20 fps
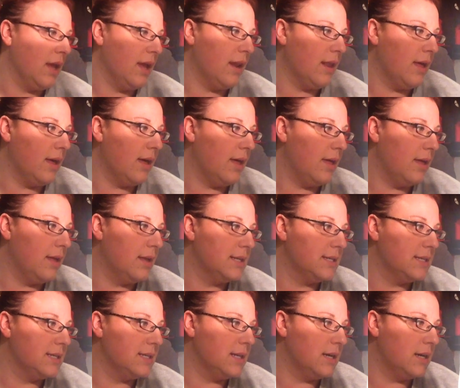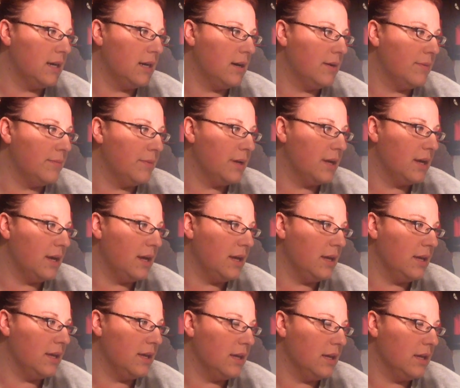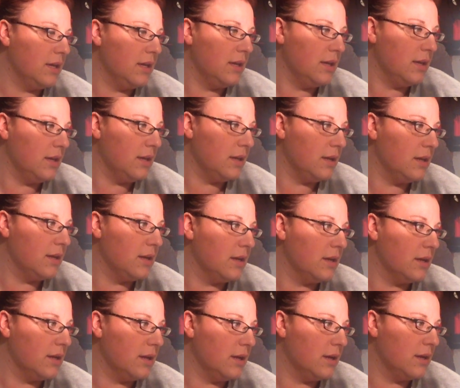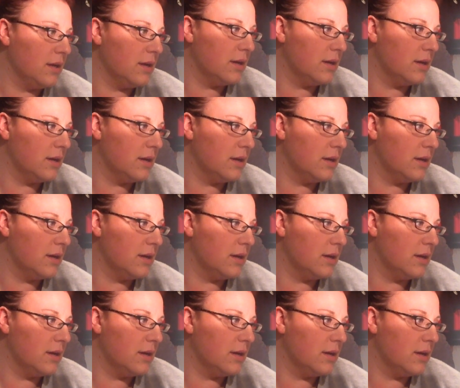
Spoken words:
and I ended up paying,